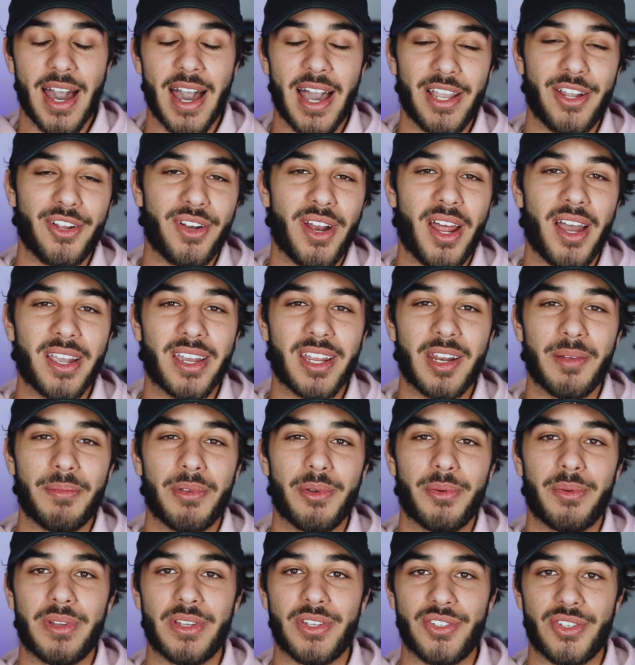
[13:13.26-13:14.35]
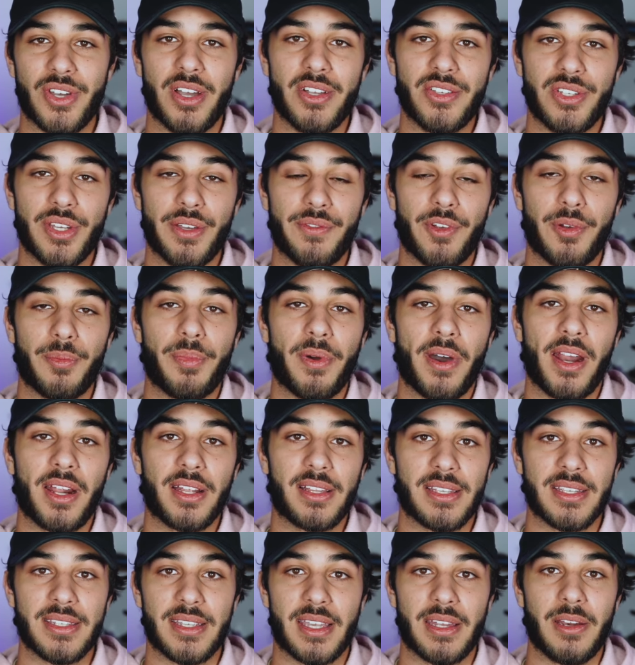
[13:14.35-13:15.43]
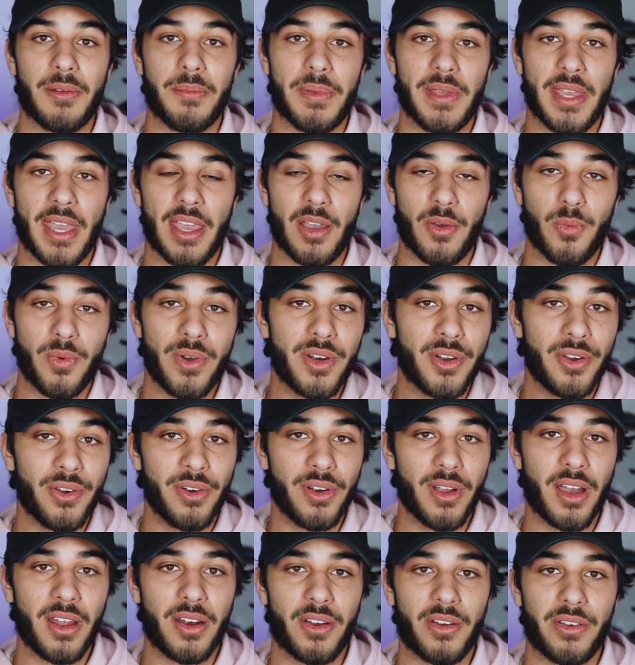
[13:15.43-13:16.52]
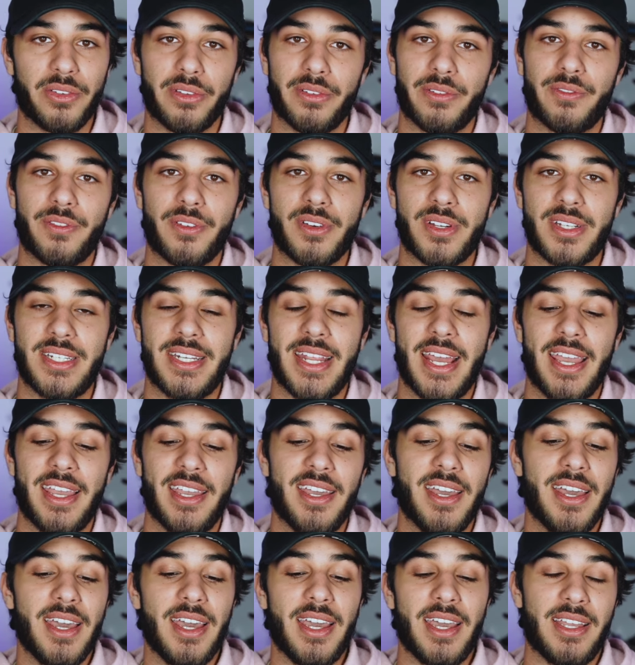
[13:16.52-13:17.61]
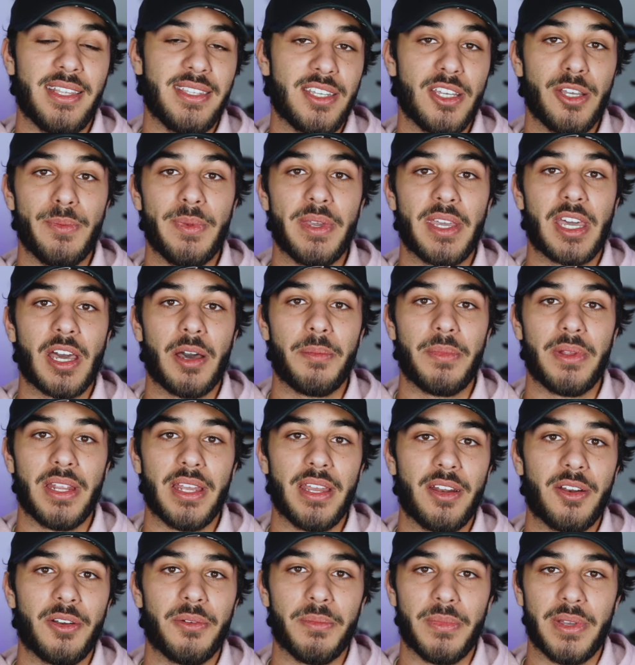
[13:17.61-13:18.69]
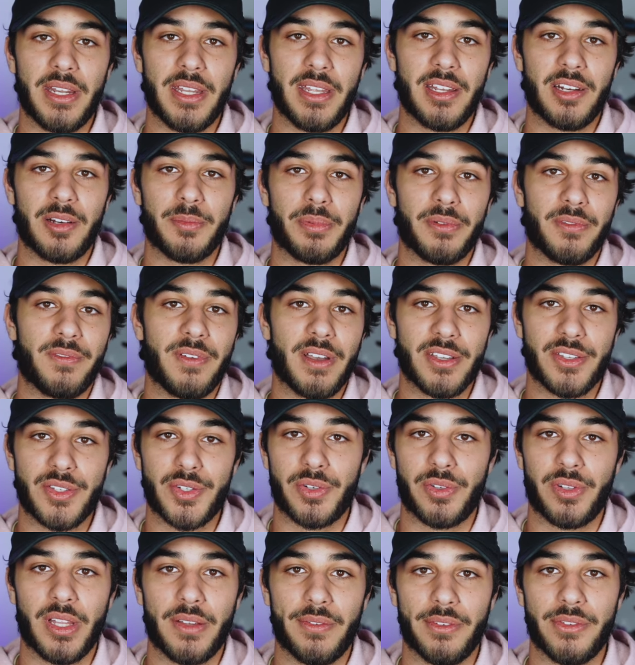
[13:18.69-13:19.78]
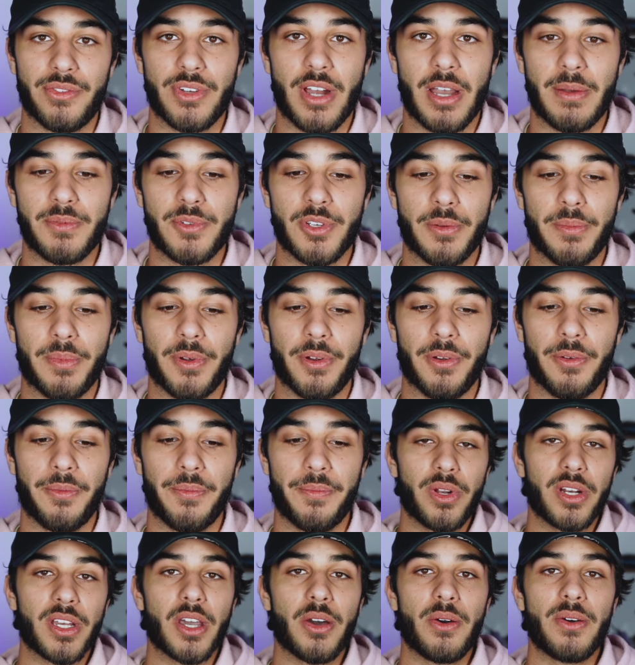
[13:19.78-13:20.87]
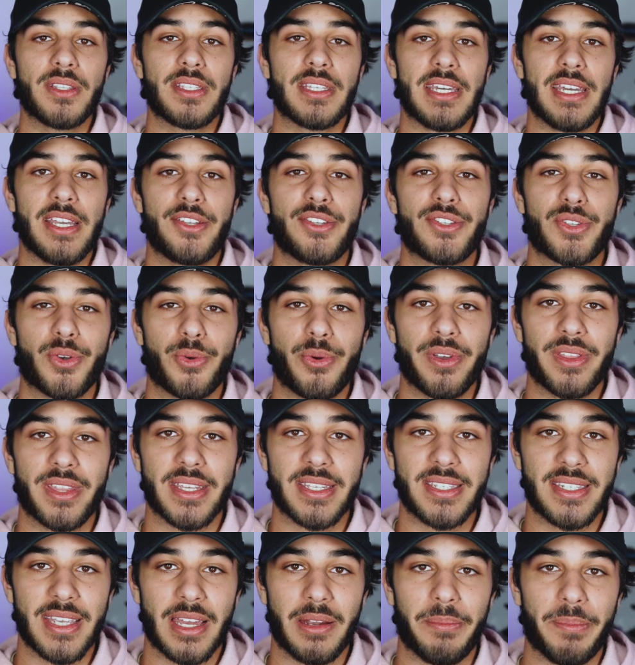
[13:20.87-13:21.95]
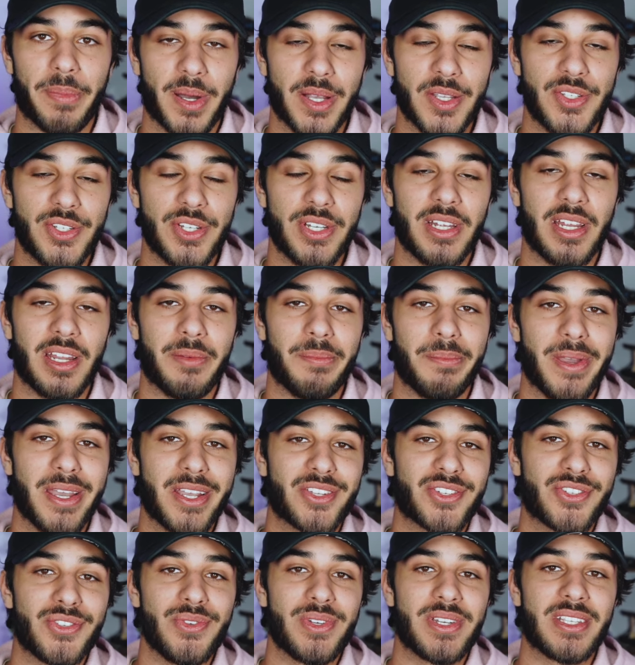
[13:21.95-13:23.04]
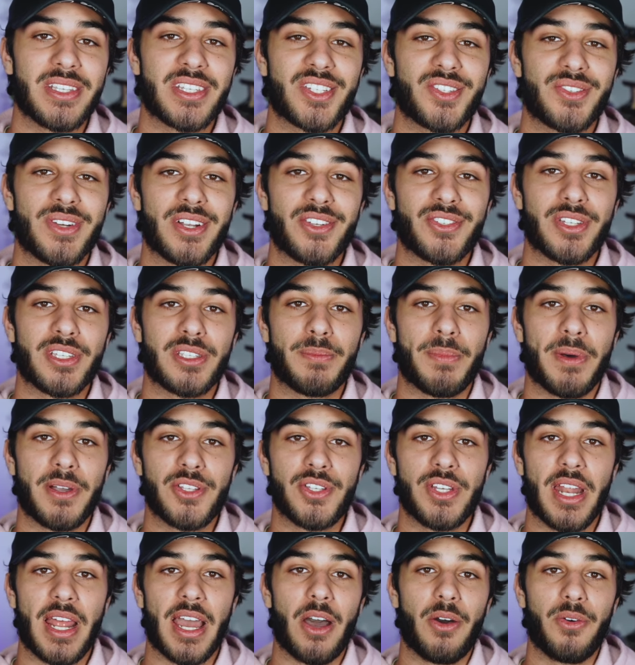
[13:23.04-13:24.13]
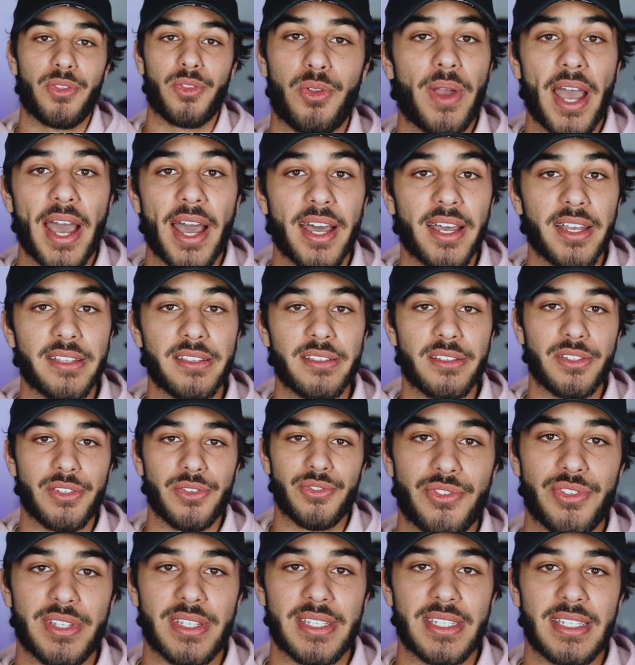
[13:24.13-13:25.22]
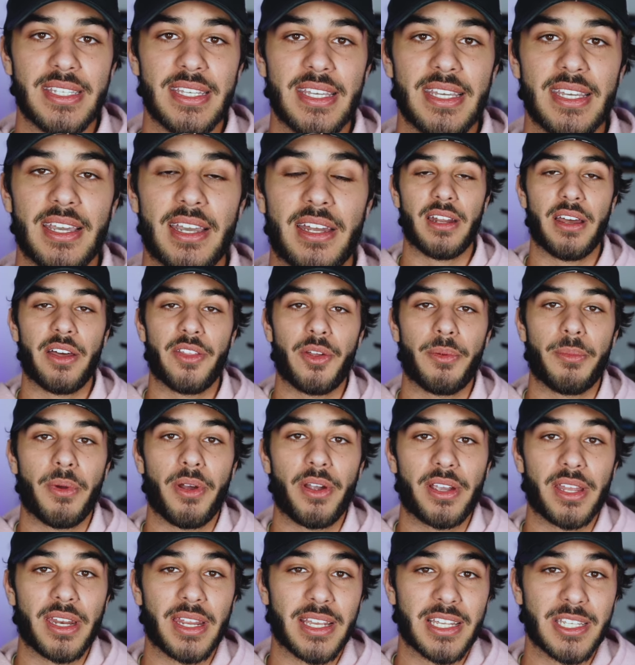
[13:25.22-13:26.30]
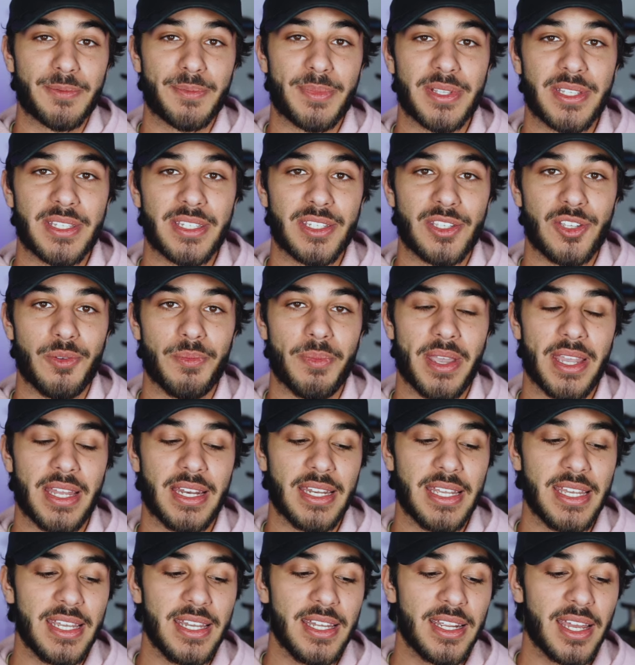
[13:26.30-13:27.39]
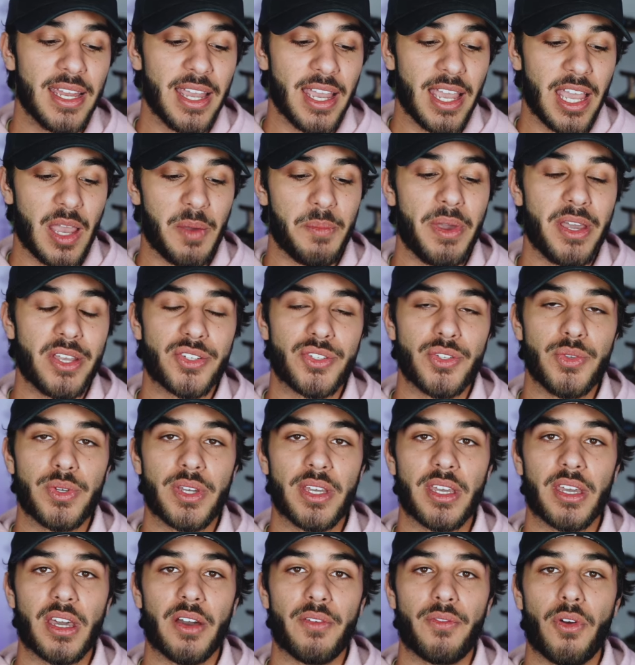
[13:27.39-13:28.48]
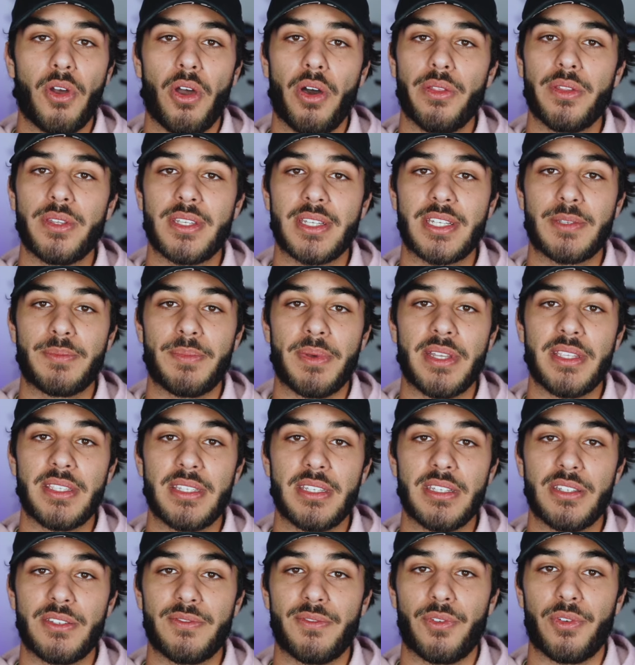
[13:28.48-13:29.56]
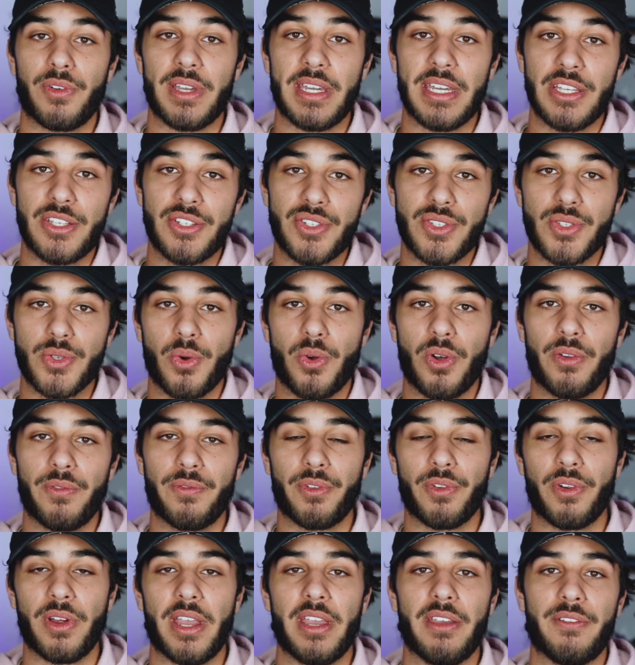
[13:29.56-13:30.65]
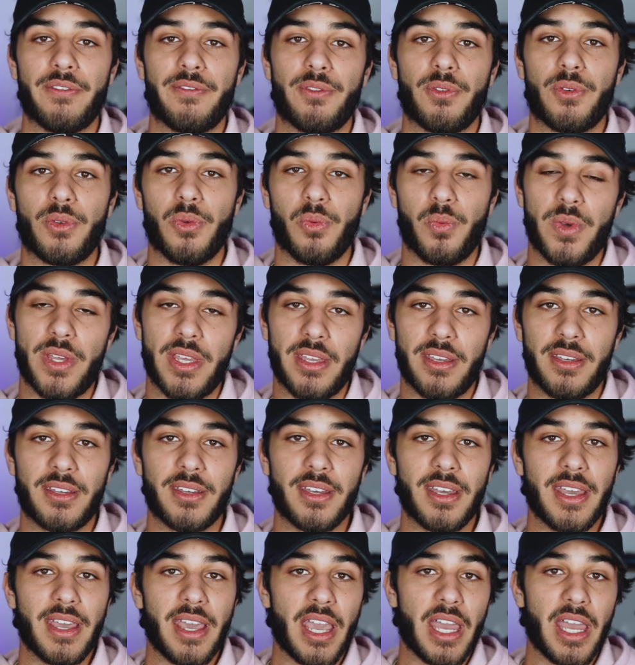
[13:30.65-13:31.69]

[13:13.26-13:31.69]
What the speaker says: and you're not going to be able to judge if your product is going to be a winner or not on the first day until you become an intermediate to professional level dropshipper. You want to go into each store with a set budget and make sure you can stretch this budget out through ads, UGC, and other marketing expenses you may need, and make sure you can cover all those expenses for each store for a full week.